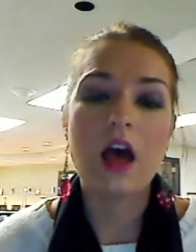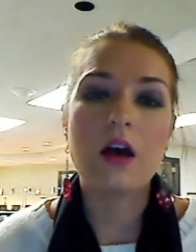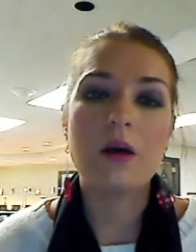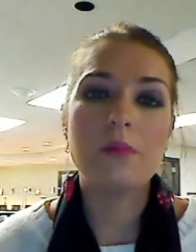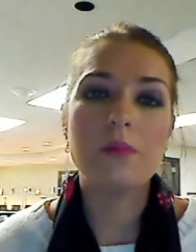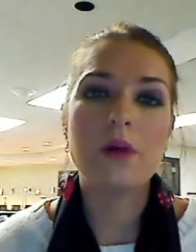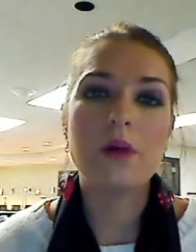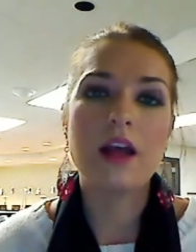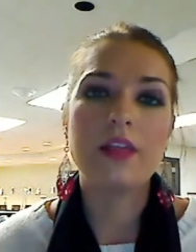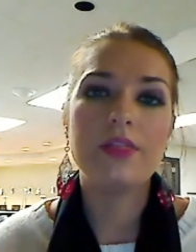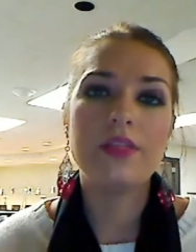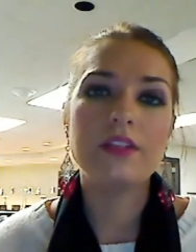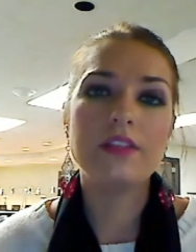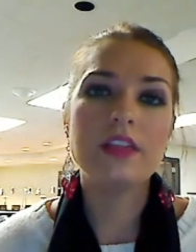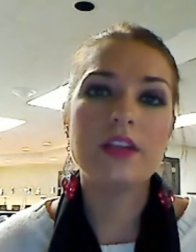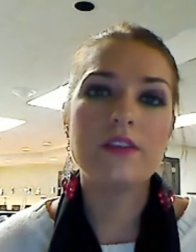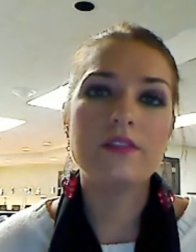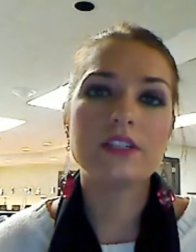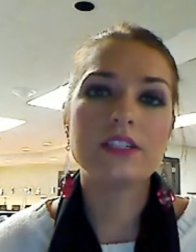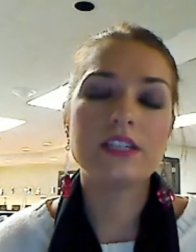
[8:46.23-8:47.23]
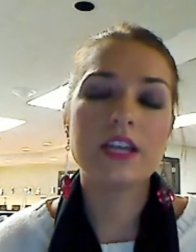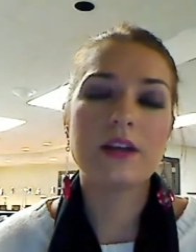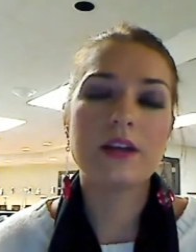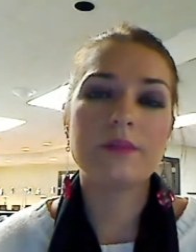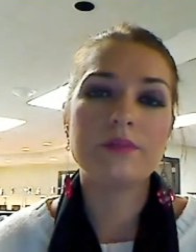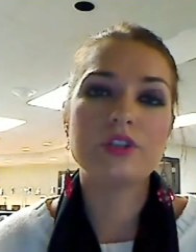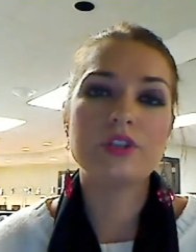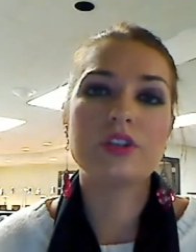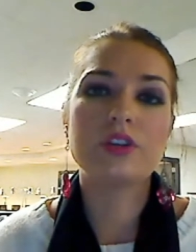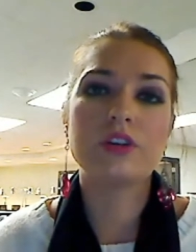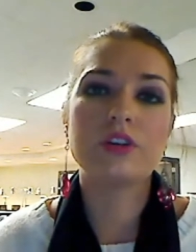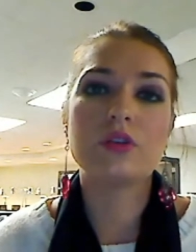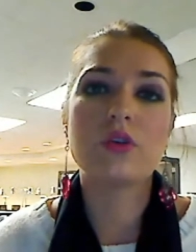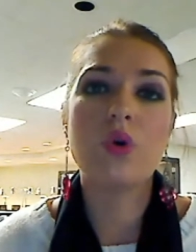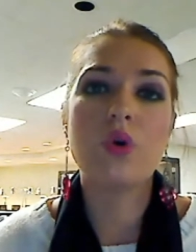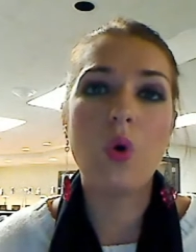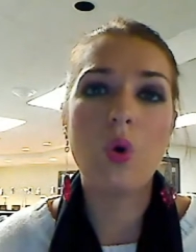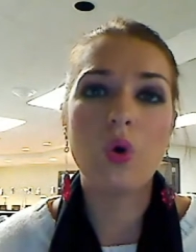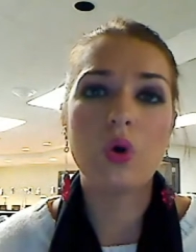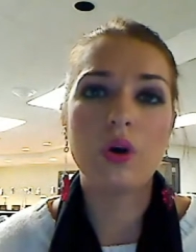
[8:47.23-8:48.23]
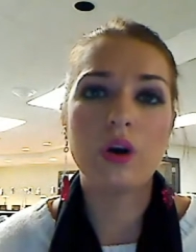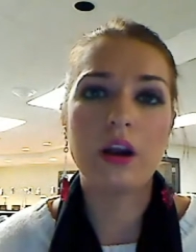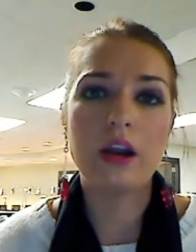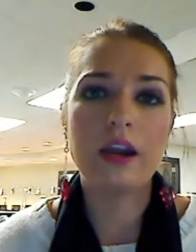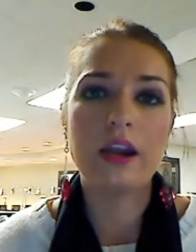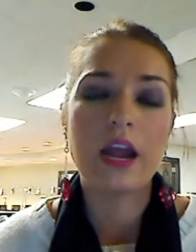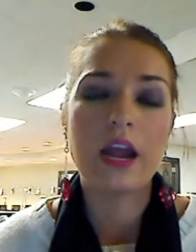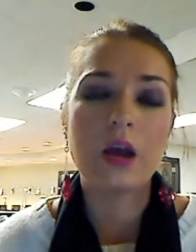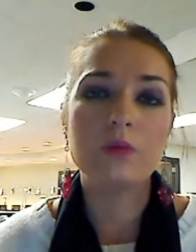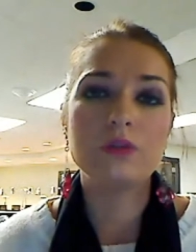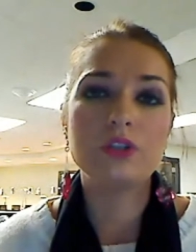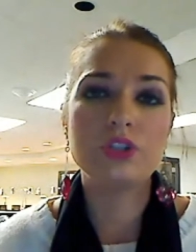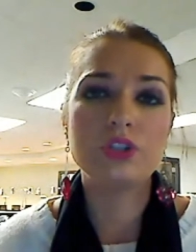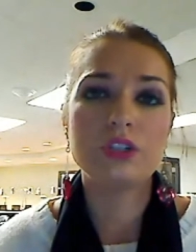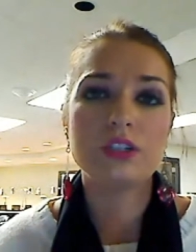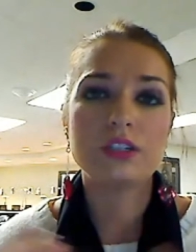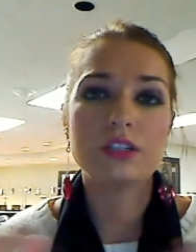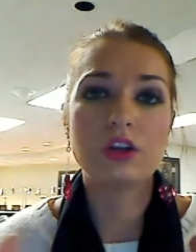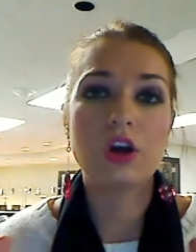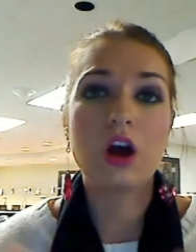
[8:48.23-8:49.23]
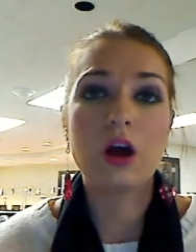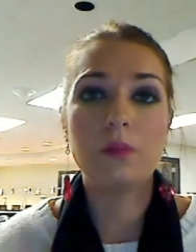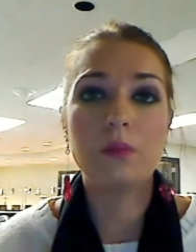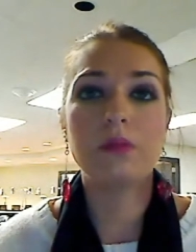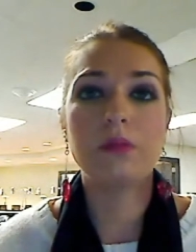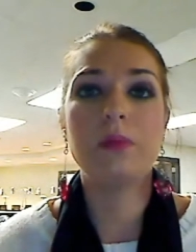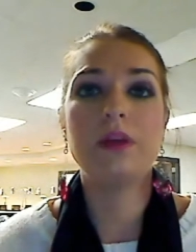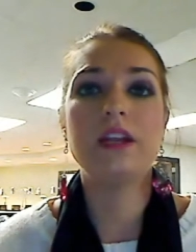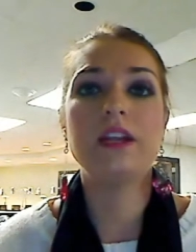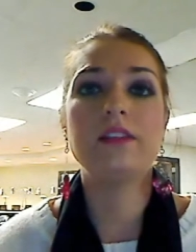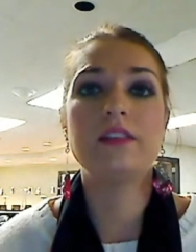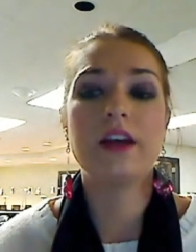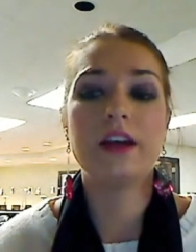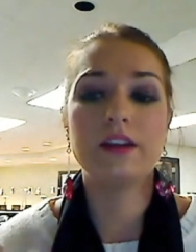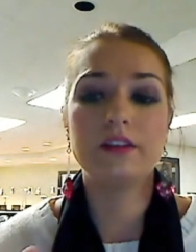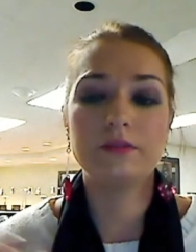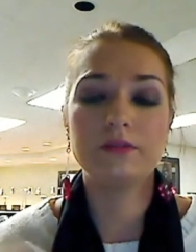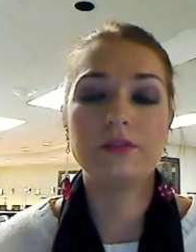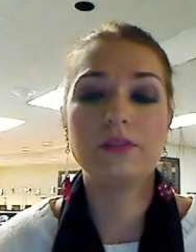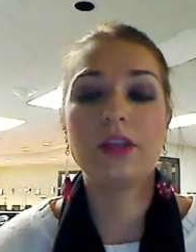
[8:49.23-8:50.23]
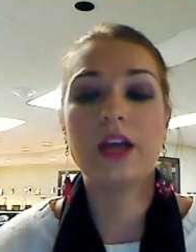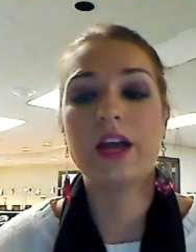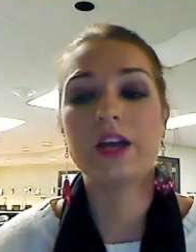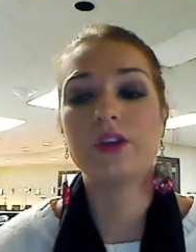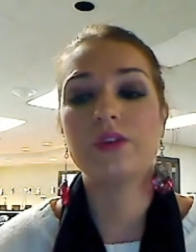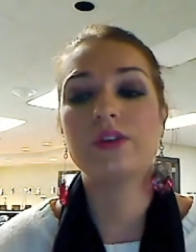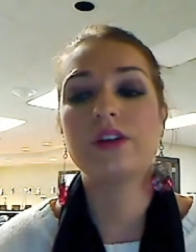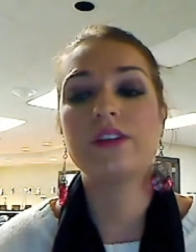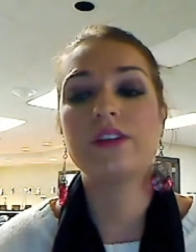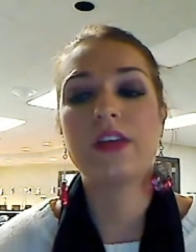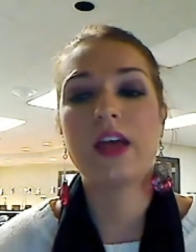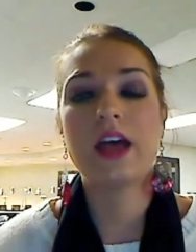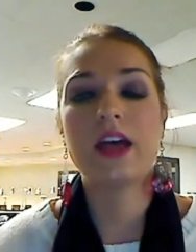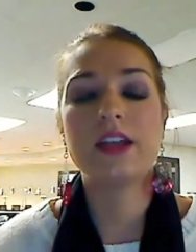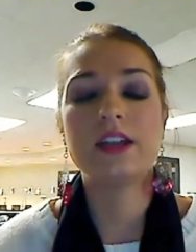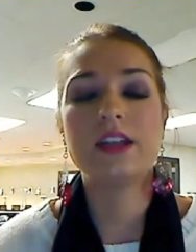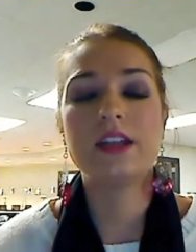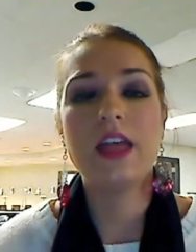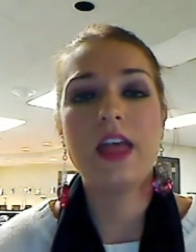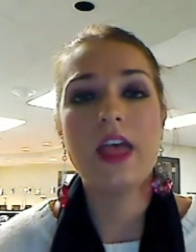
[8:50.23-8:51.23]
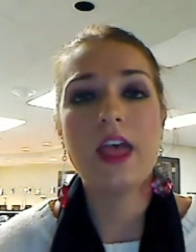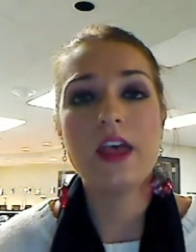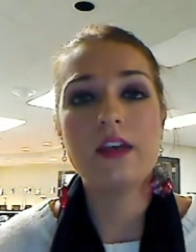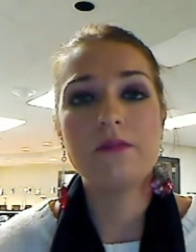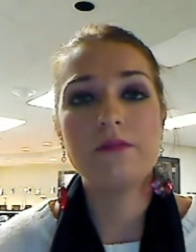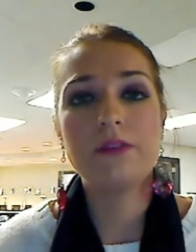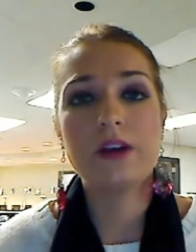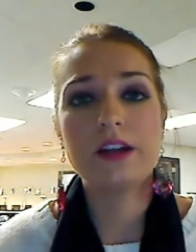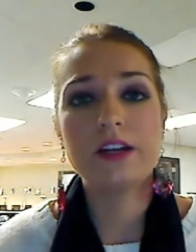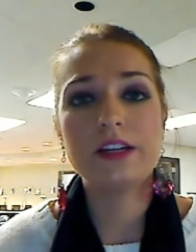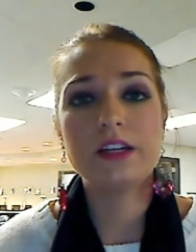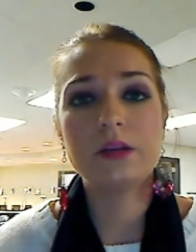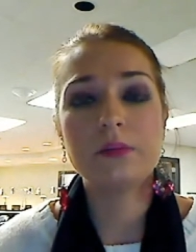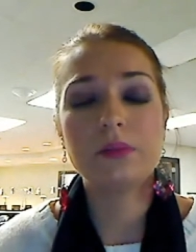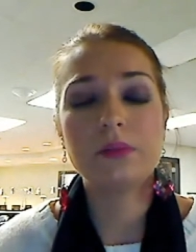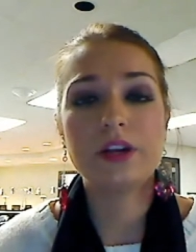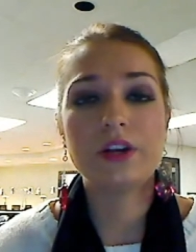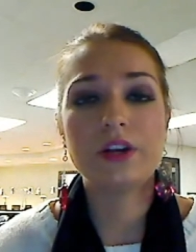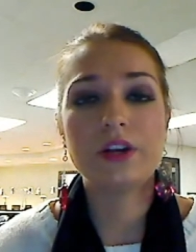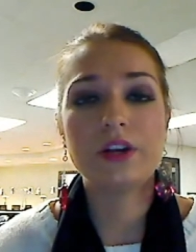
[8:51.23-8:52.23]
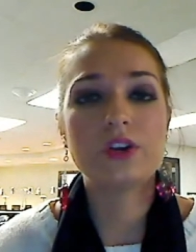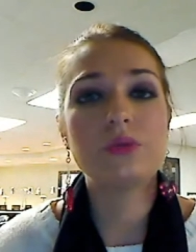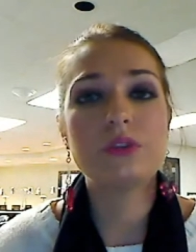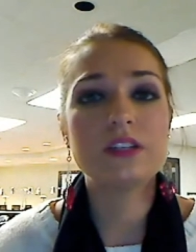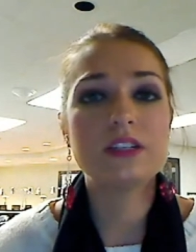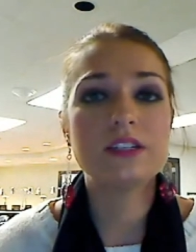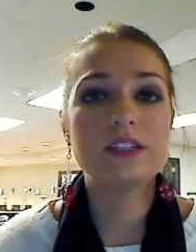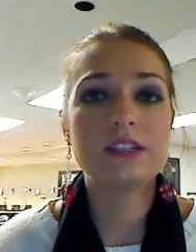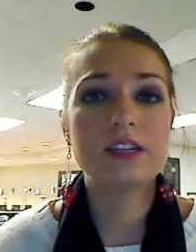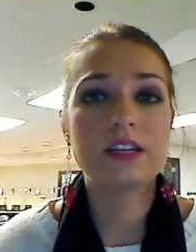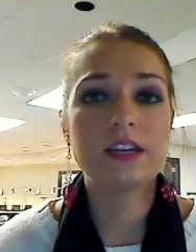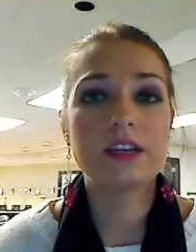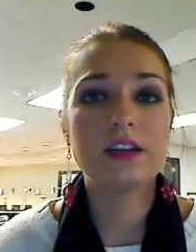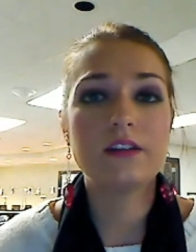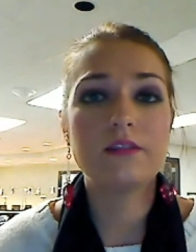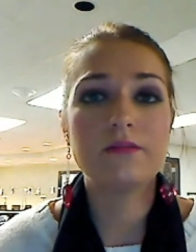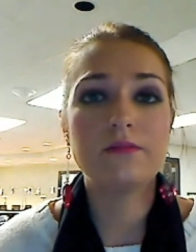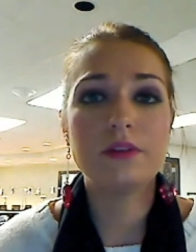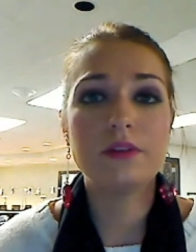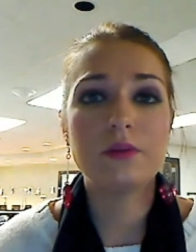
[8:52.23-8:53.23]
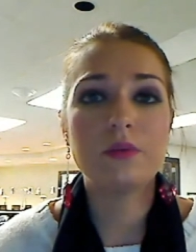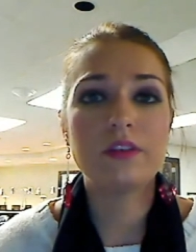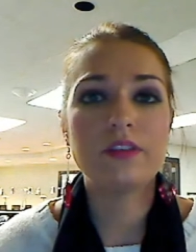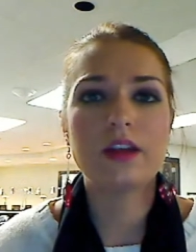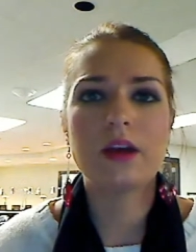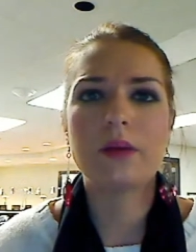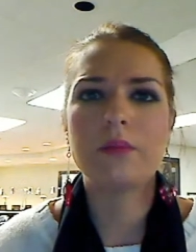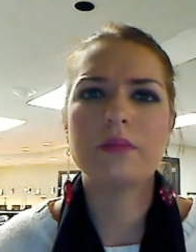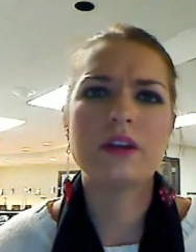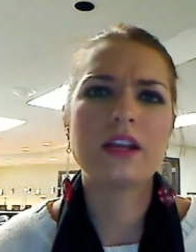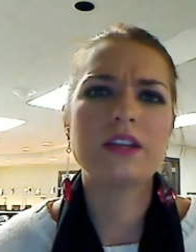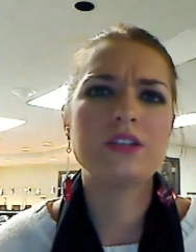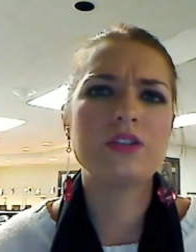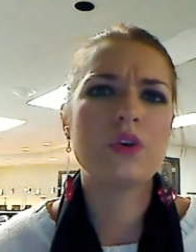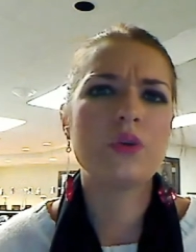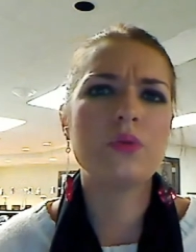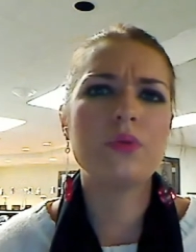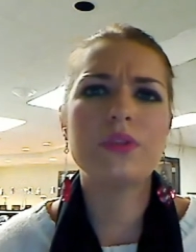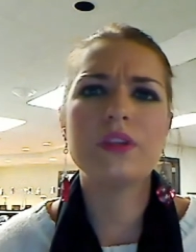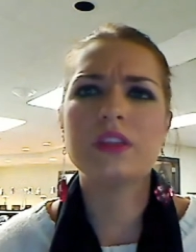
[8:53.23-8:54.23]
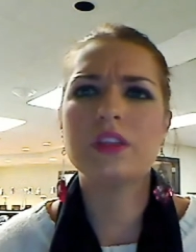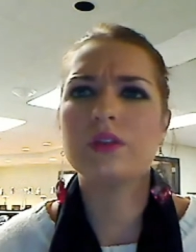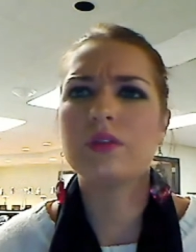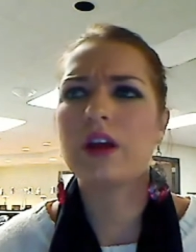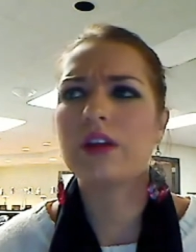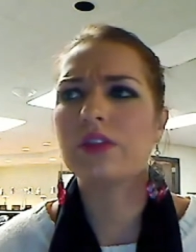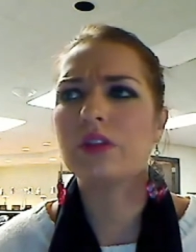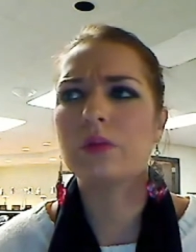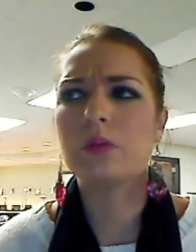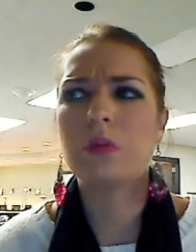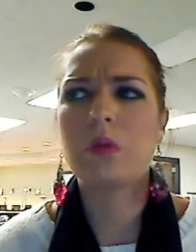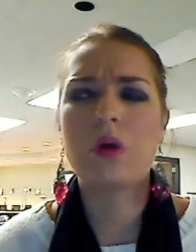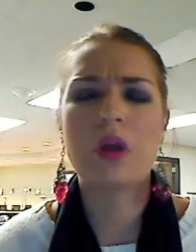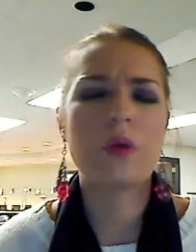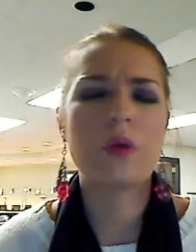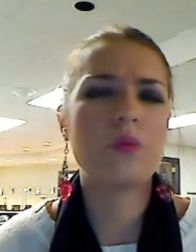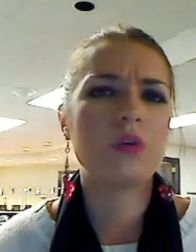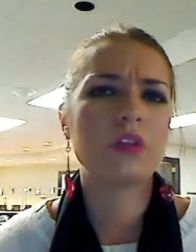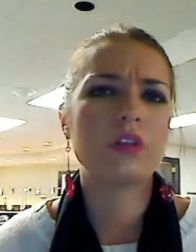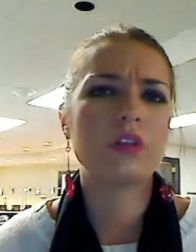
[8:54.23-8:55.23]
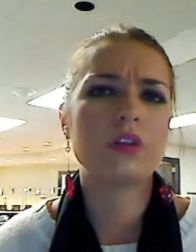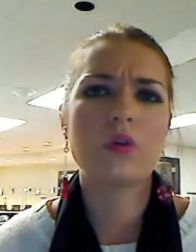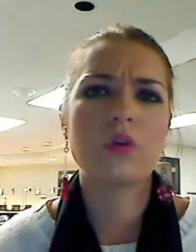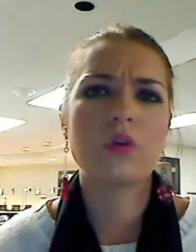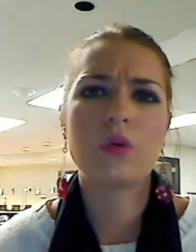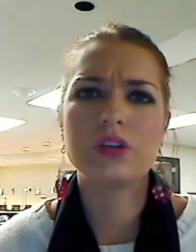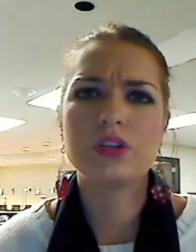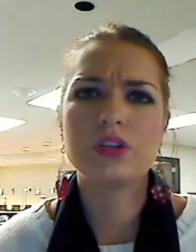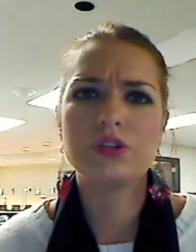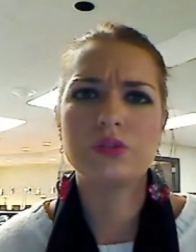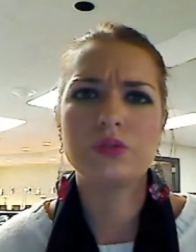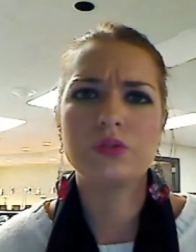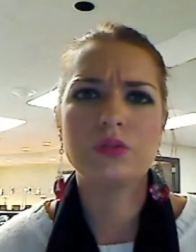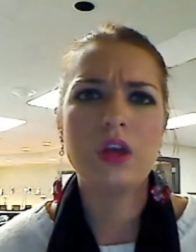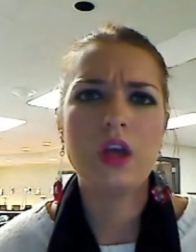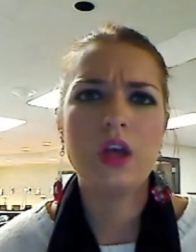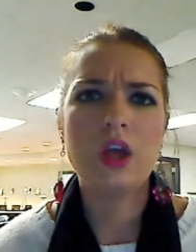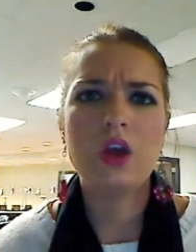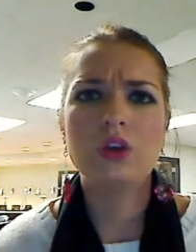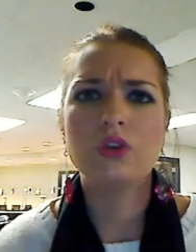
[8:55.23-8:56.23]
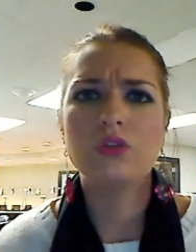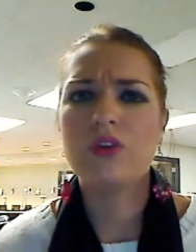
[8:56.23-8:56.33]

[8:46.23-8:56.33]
I think they've established their core, and now it's just complementing that and flattering that and finding a player who can stick in and fit with that. But I don't think they're at the point where they're going to